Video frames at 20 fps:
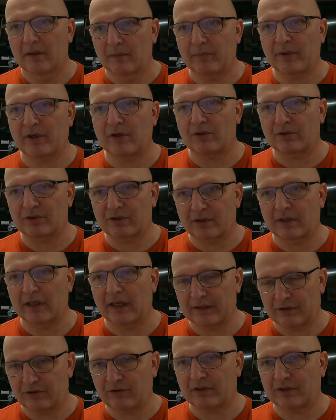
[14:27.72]
because
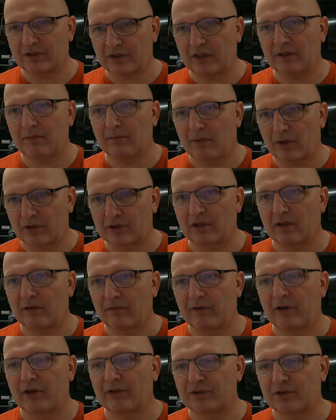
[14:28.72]
as you can see, muzzle
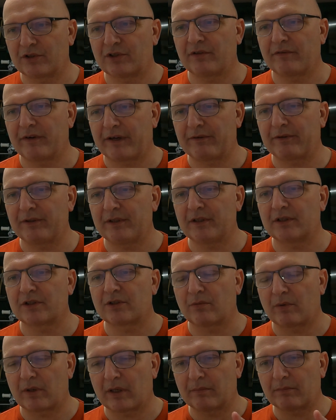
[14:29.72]
velocity
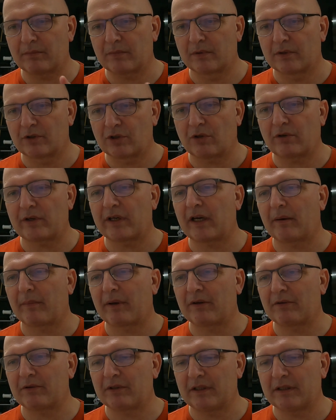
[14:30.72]
varies. What I'm talking
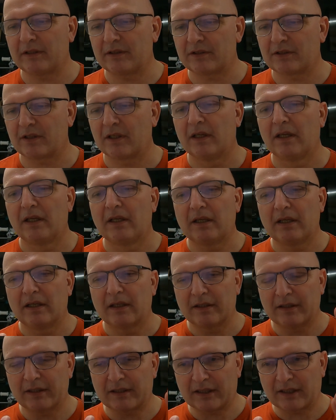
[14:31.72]
about is
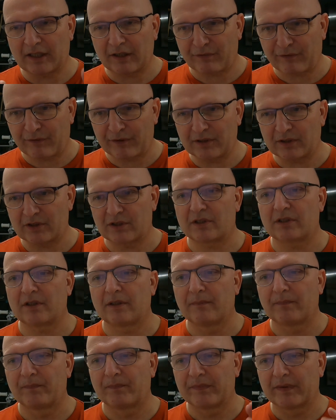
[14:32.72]
the difference
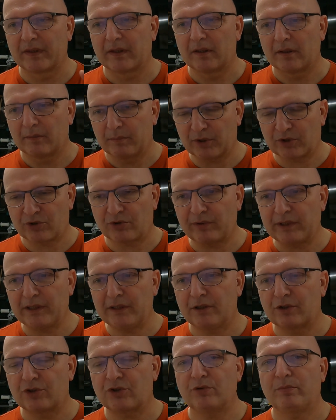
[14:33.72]
between
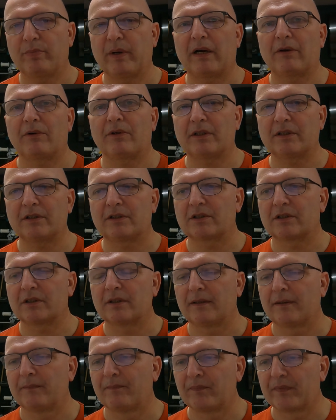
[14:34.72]
the two powders.
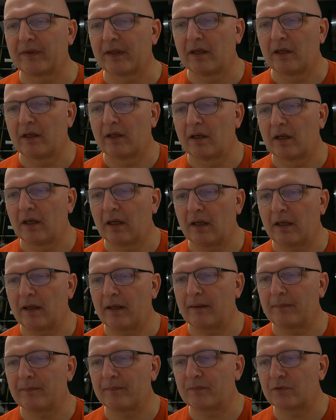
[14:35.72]

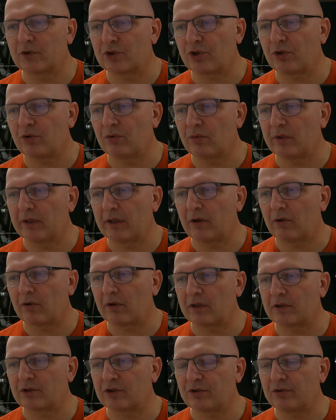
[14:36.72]
So in
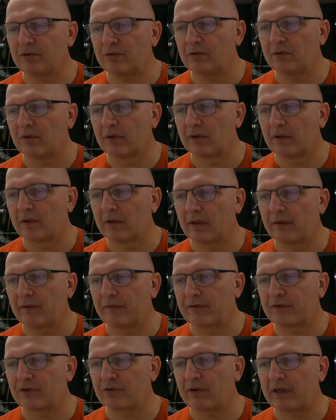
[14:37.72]
order to
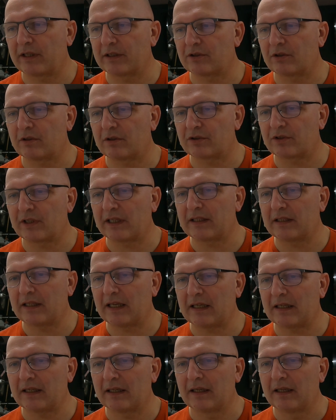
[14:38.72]
try to understand
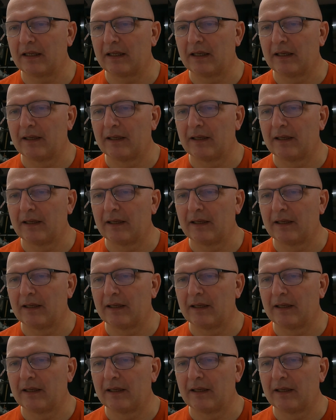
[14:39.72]
that,